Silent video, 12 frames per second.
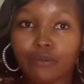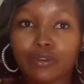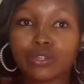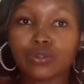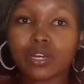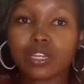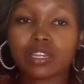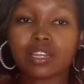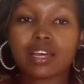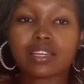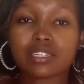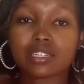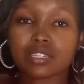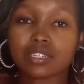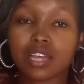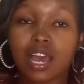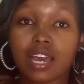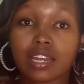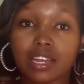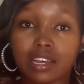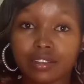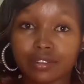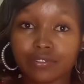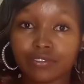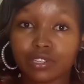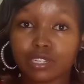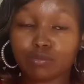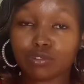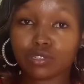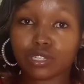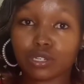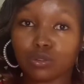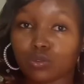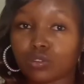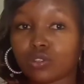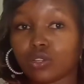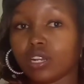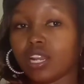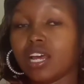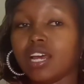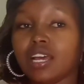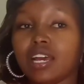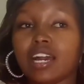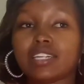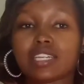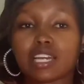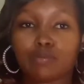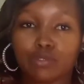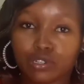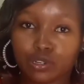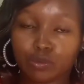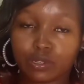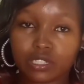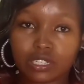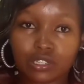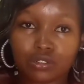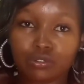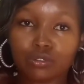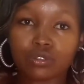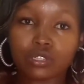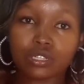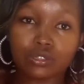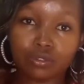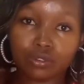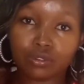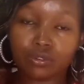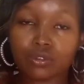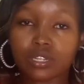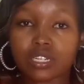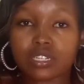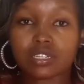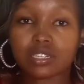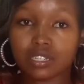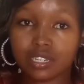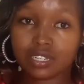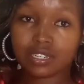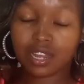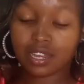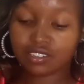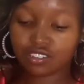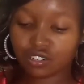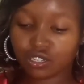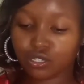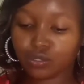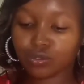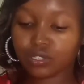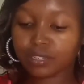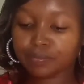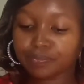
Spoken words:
When you are there, it is harder for them to say no. They'll, hata kama watakupatia kidogo, then you know that the debt has reduced.